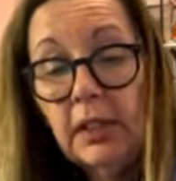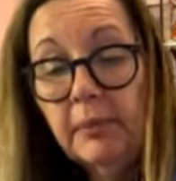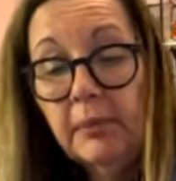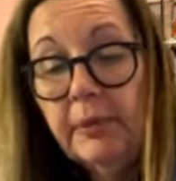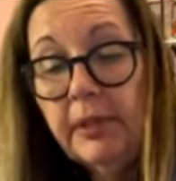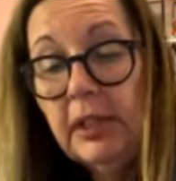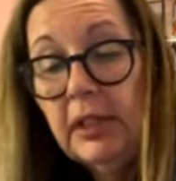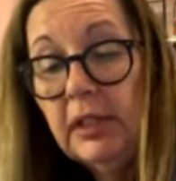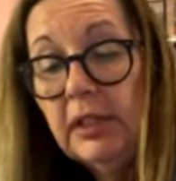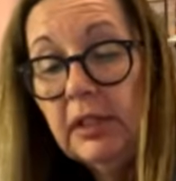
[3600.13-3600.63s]

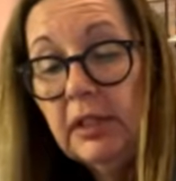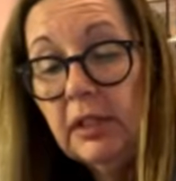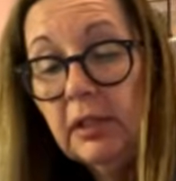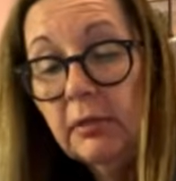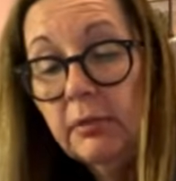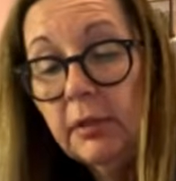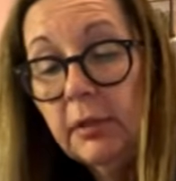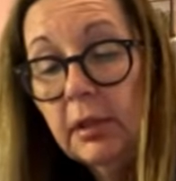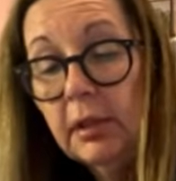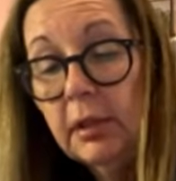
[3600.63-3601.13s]
be easier,
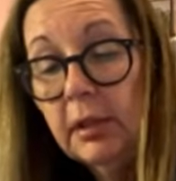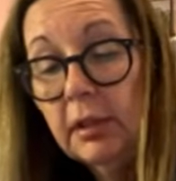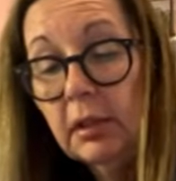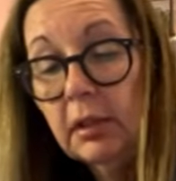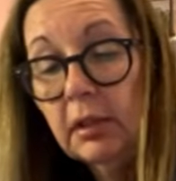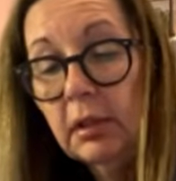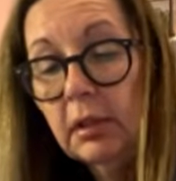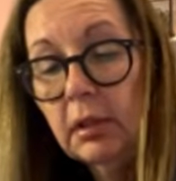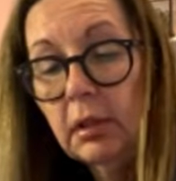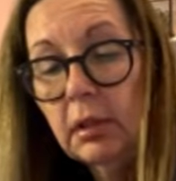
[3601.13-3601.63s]
wouldn't it?
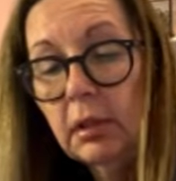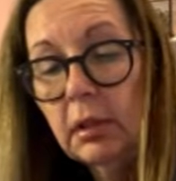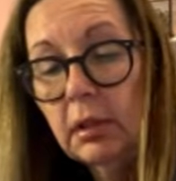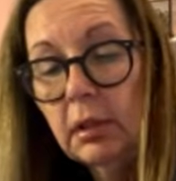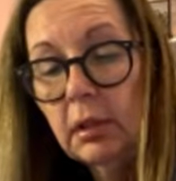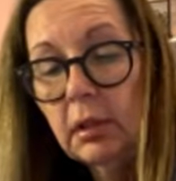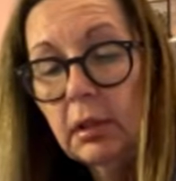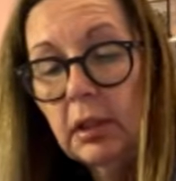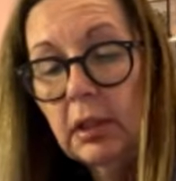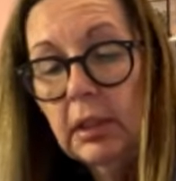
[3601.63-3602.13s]

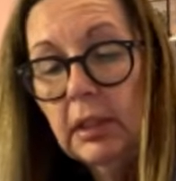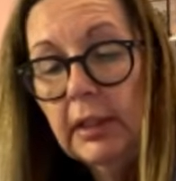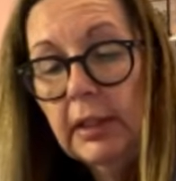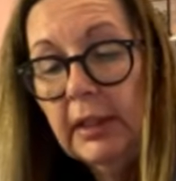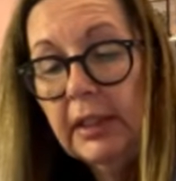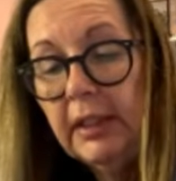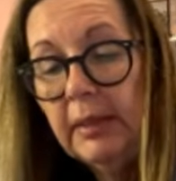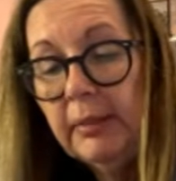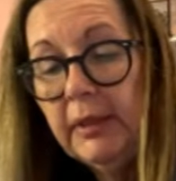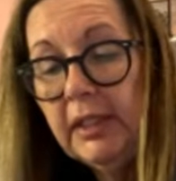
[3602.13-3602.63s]

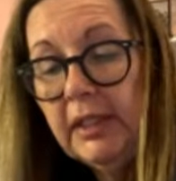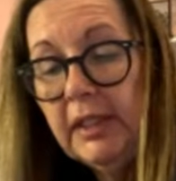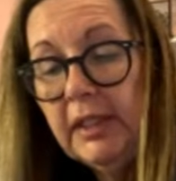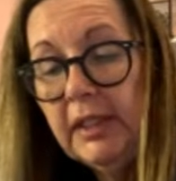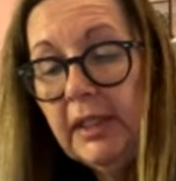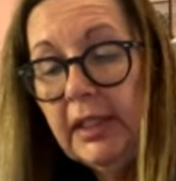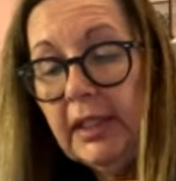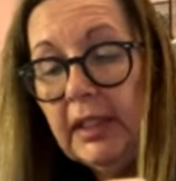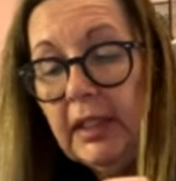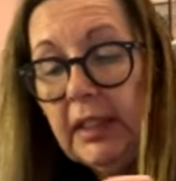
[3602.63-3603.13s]
Okay, me
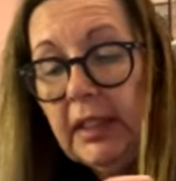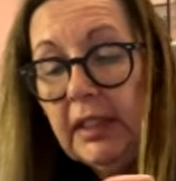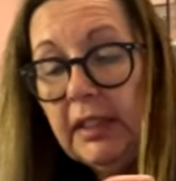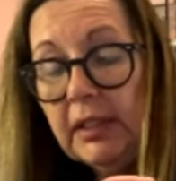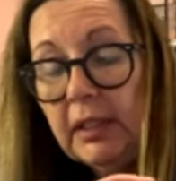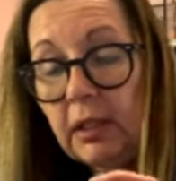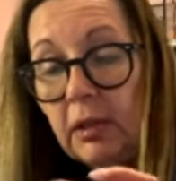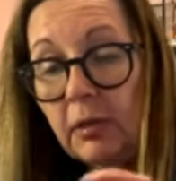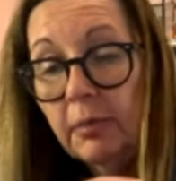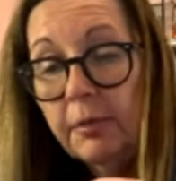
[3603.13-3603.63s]
taking the
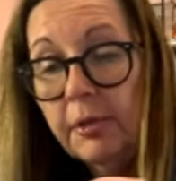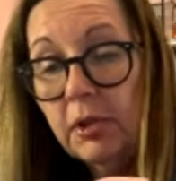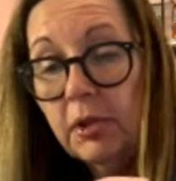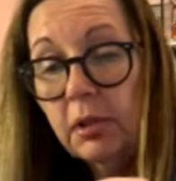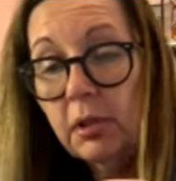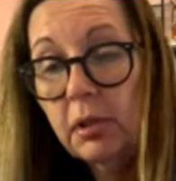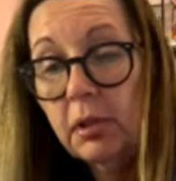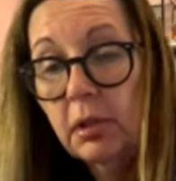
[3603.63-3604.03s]
easy option.